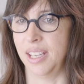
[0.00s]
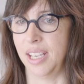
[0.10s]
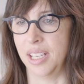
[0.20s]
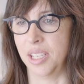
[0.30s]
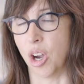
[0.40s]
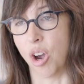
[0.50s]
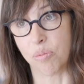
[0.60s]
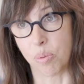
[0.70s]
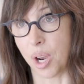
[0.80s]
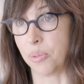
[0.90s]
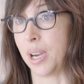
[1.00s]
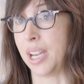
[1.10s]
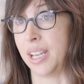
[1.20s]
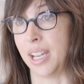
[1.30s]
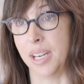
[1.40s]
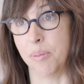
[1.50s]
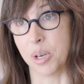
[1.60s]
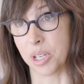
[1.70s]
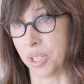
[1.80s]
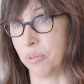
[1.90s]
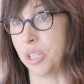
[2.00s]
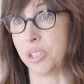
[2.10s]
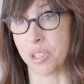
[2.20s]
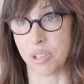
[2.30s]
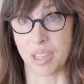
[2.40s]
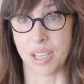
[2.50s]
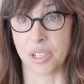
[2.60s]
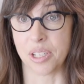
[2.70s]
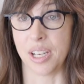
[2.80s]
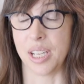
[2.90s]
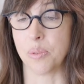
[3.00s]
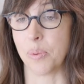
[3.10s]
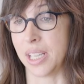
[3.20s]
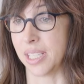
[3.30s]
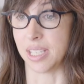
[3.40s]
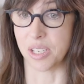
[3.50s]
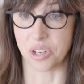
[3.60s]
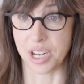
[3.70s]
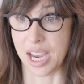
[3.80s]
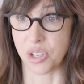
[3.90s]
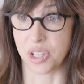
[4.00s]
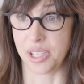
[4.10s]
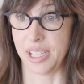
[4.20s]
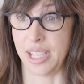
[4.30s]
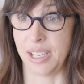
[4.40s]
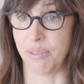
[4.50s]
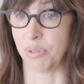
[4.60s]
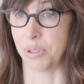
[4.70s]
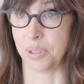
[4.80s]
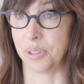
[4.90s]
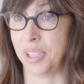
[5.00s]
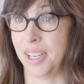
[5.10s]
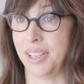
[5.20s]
in off-Broadway and American regional theater, as well as internationally for